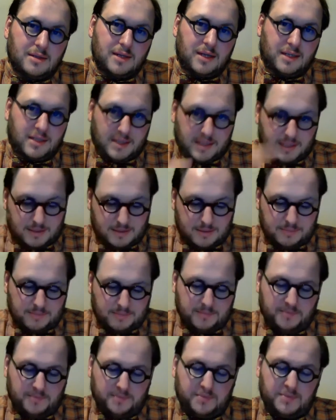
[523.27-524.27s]
And then
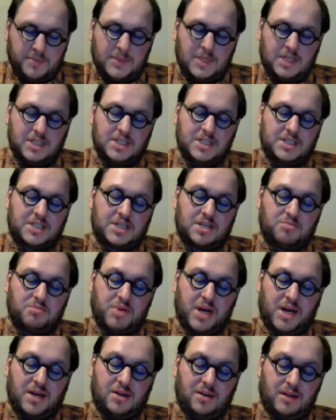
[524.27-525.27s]
a distant
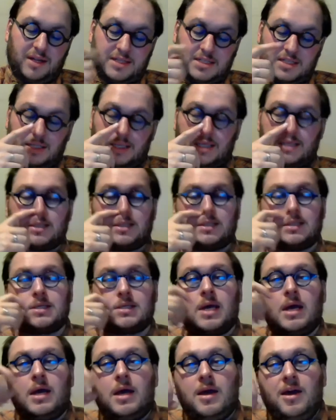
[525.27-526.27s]
bell, and she
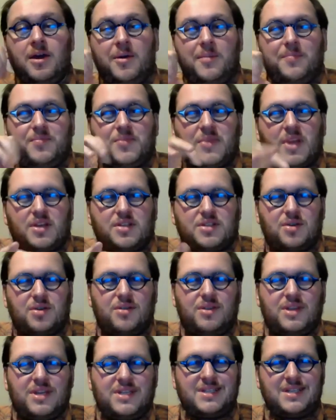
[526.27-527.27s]
listens. So
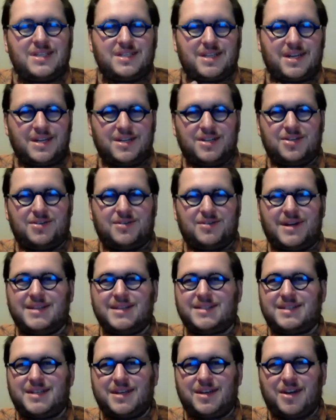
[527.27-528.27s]
this is an
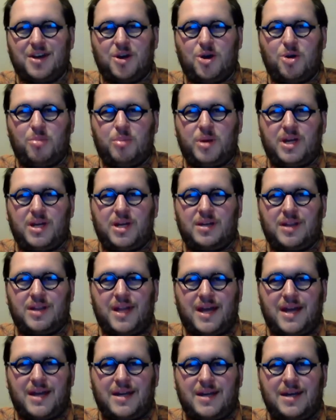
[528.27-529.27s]
interesting opening
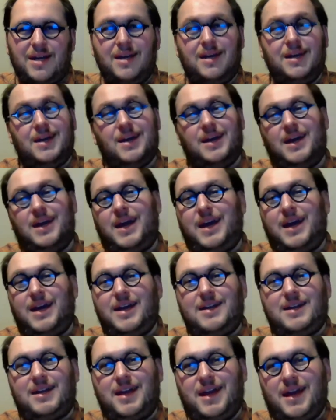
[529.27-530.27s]
line.
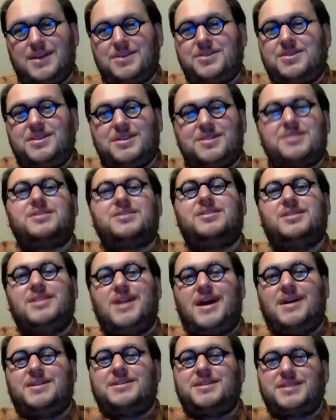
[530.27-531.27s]
And actually, there's a
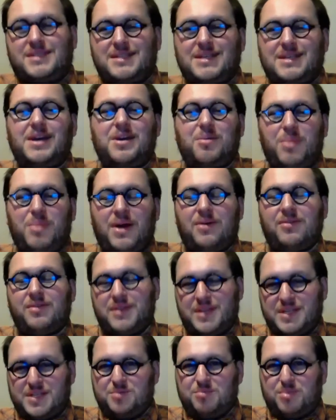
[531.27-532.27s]
lot to say
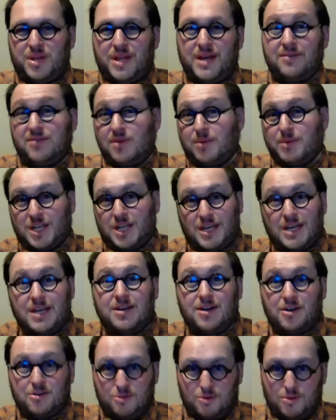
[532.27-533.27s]
about this play from an
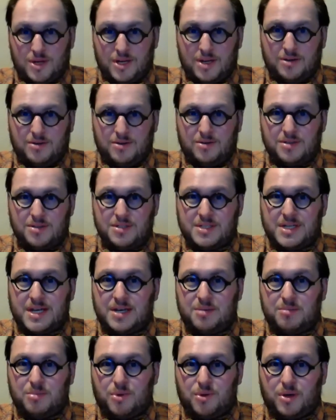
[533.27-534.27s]
eco-critical
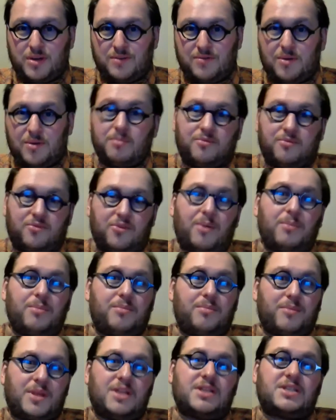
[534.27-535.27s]
standpoint,
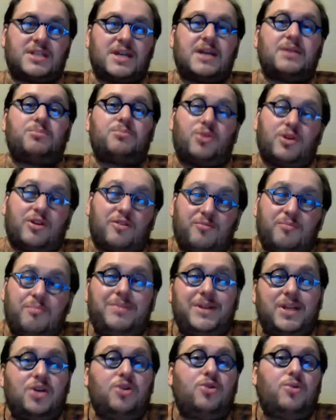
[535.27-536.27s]
from the standpoint of
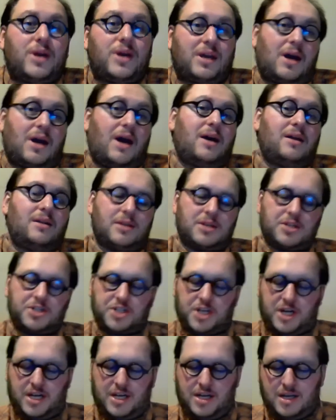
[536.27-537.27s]
blue
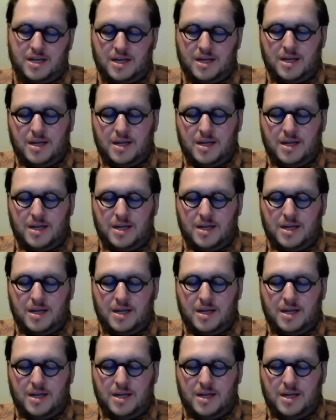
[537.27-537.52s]
ecology.